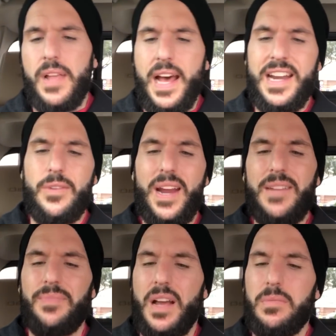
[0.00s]
At any
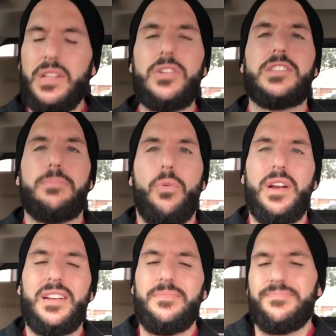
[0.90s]
rate, I'm a little
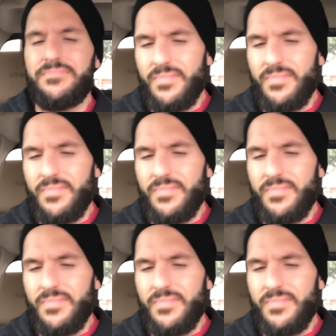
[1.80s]
disappointed,